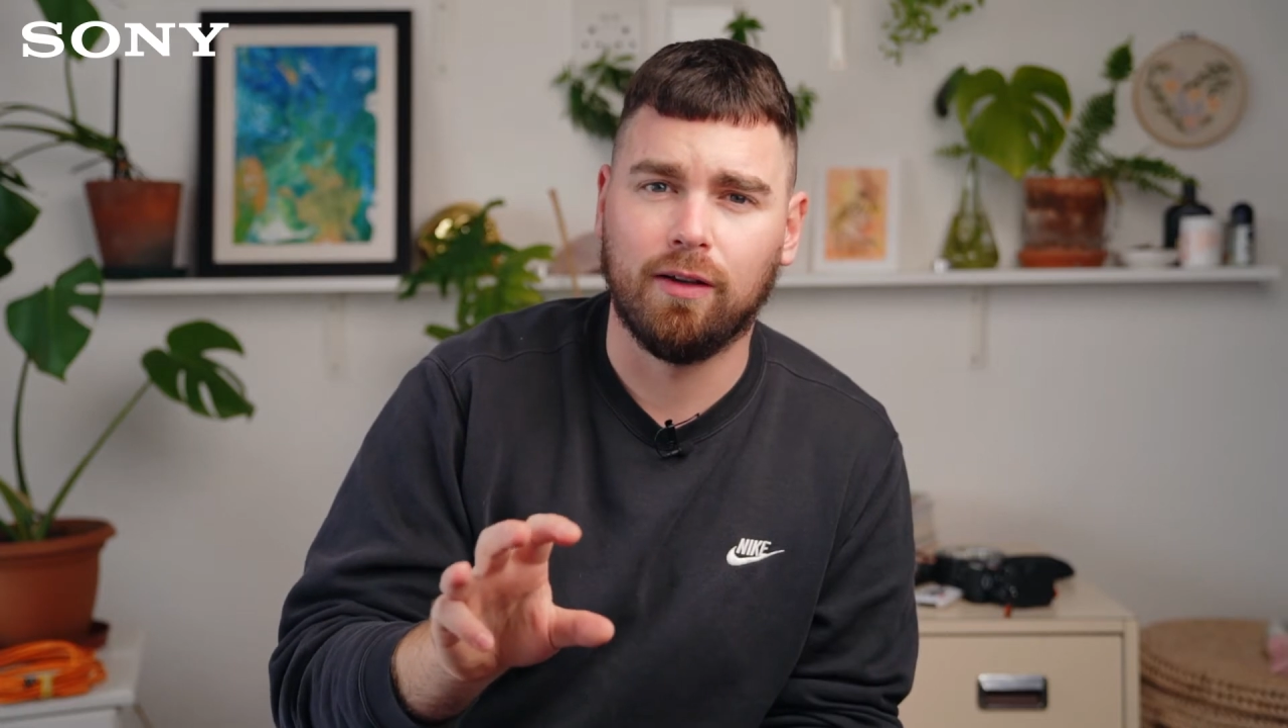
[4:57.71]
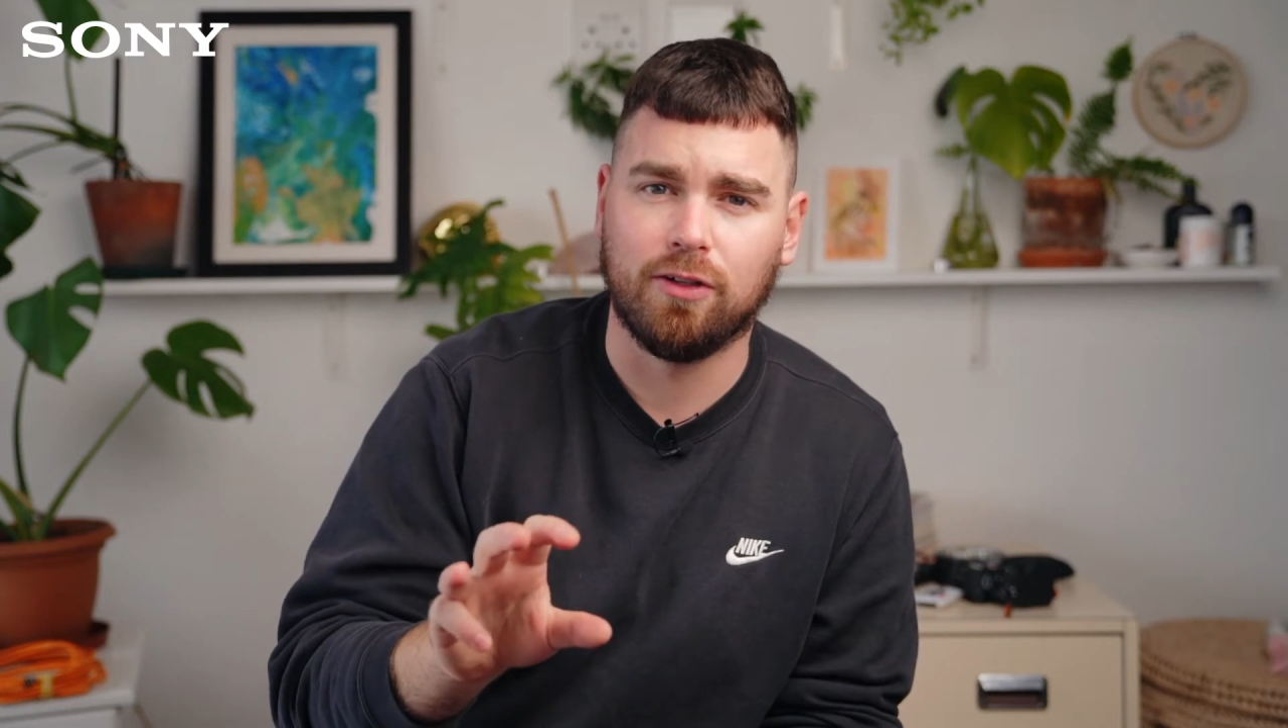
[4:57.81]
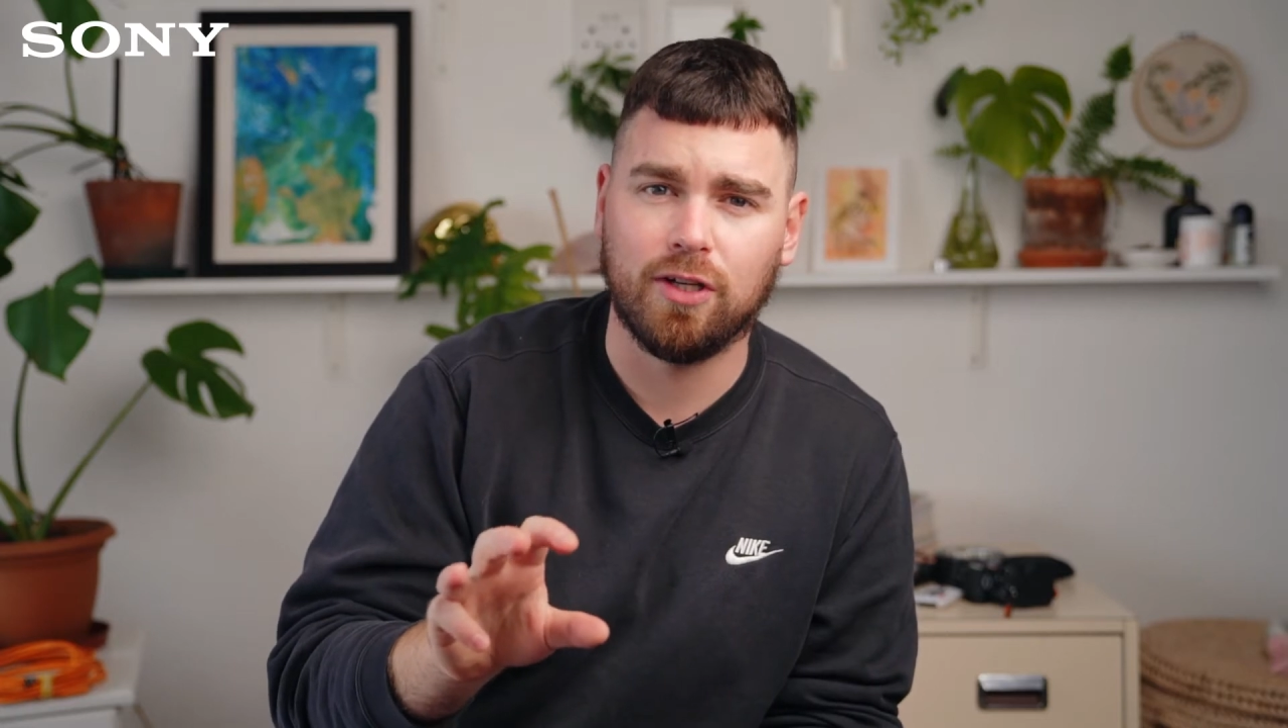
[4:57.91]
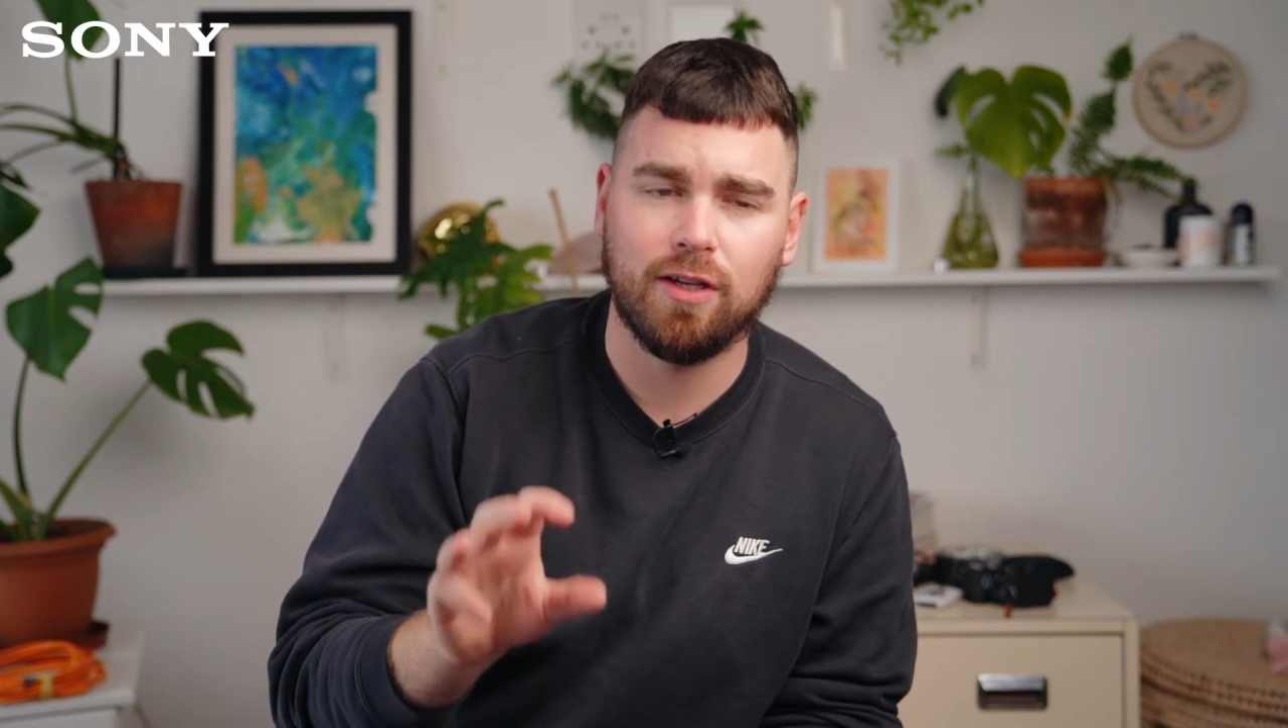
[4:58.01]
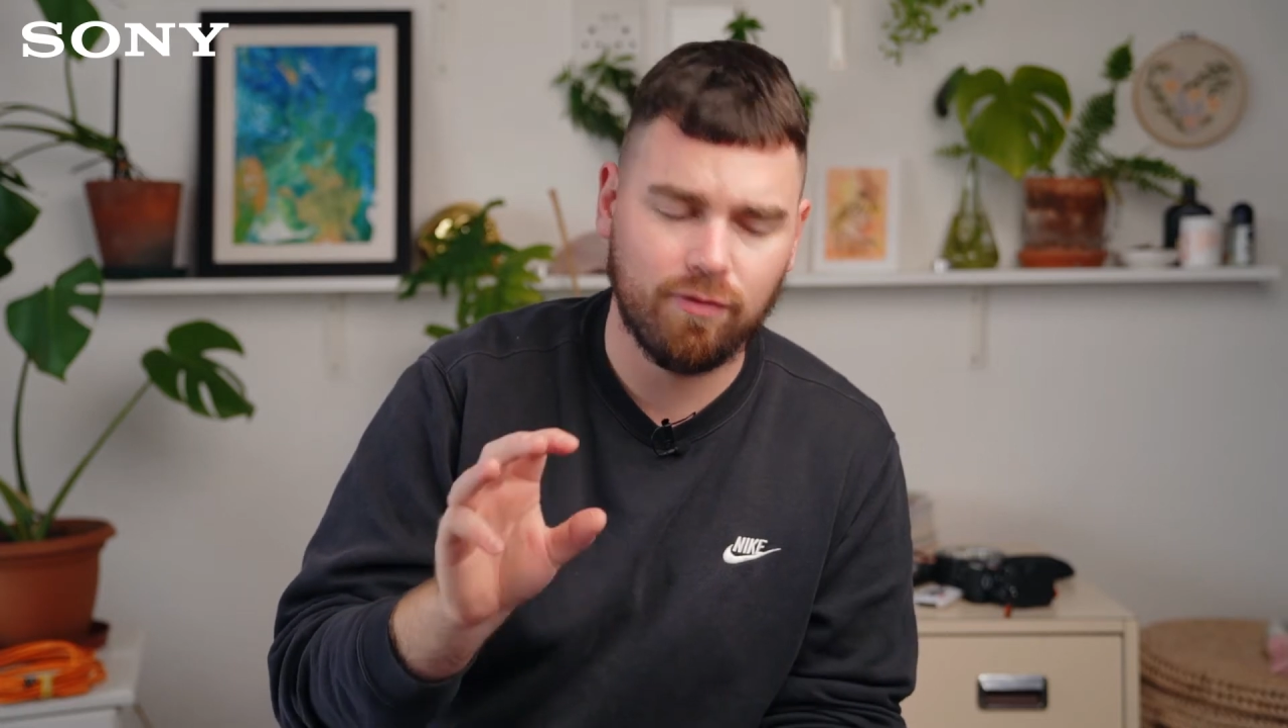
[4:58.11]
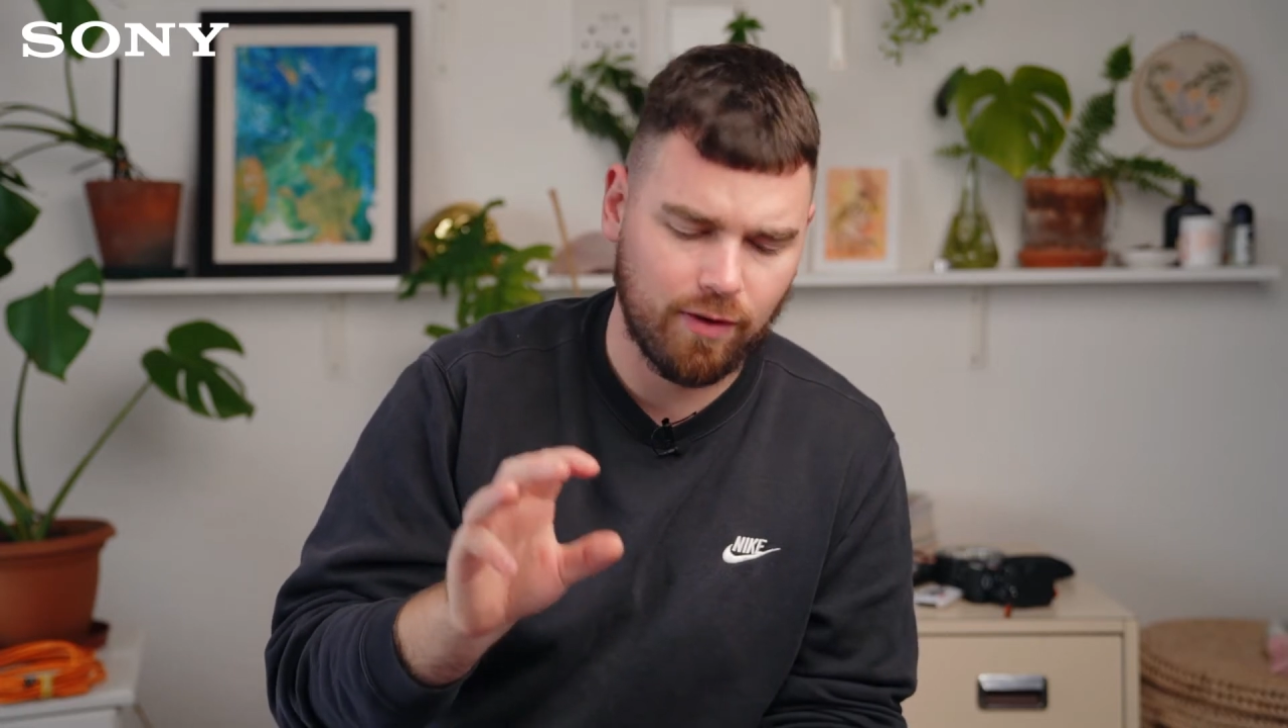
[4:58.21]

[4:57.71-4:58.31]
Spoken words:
achieve,